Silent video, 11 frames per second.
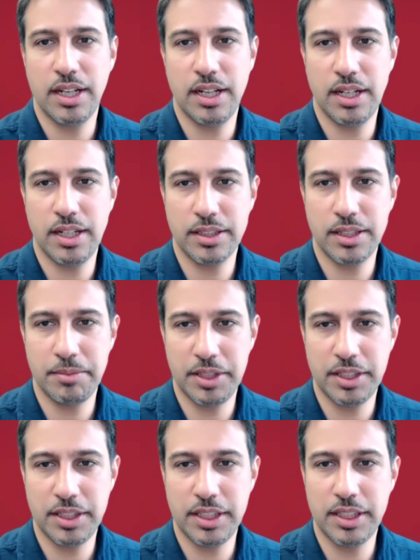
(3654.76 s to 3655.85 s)

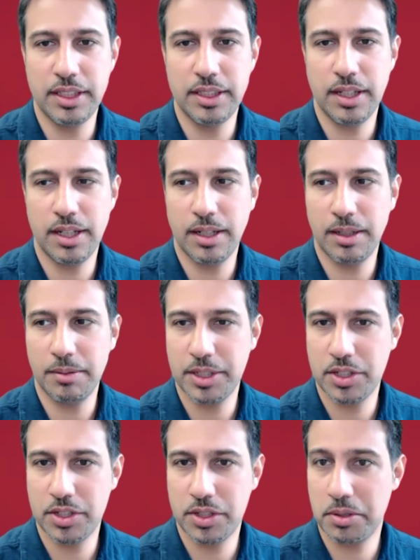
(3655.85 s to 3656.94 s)
community,
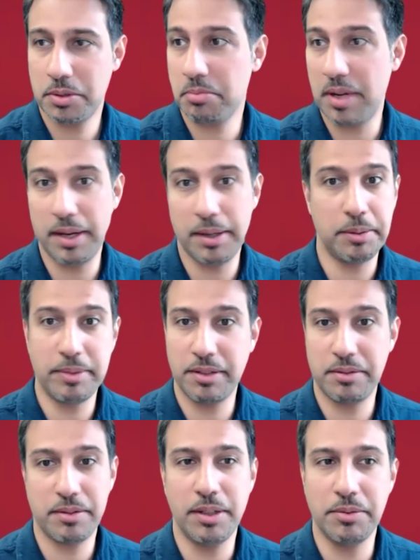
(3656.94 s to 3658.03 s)
which I hope that
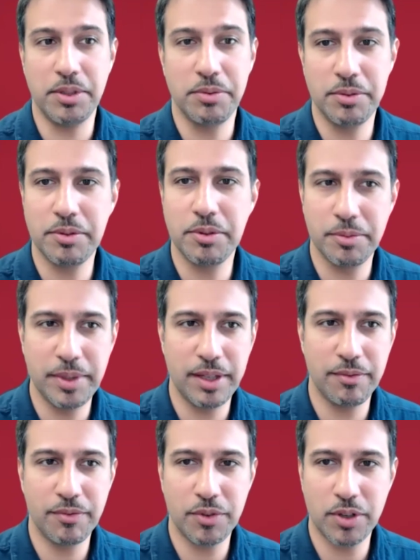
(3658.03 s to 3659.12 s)
you will be
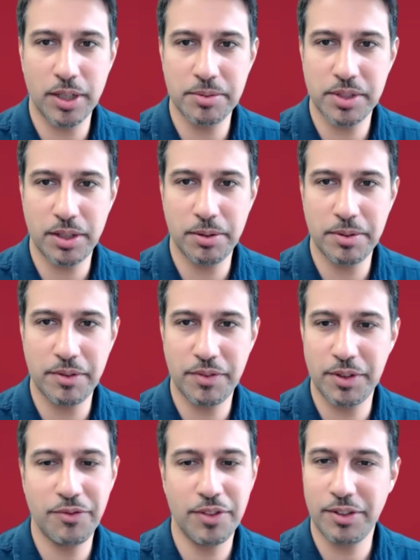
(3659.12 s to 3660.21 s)
informed. So if
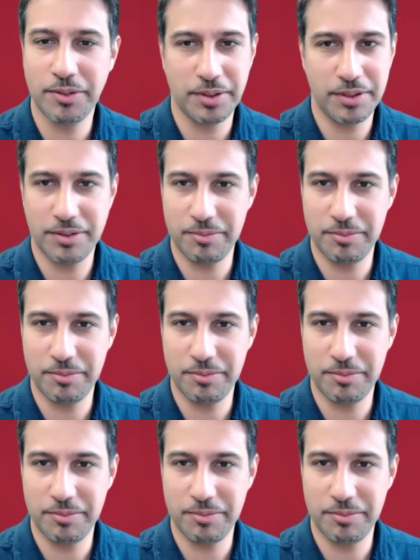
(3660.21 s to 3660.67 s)
you